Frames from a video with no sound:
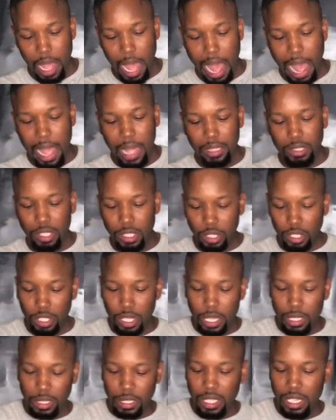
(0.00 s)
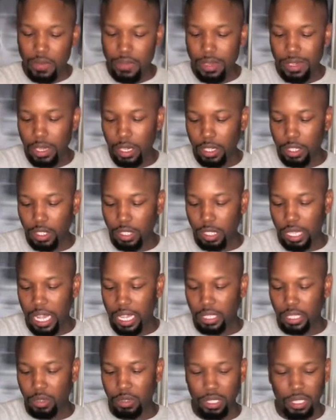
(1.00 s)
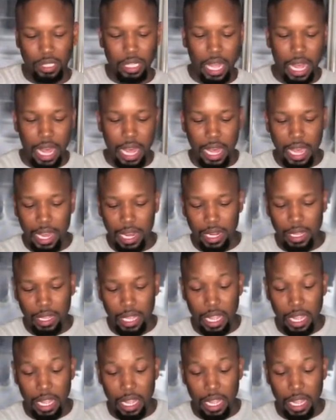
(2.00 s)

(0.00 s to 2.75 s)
I suggest giving it a little taste on the side.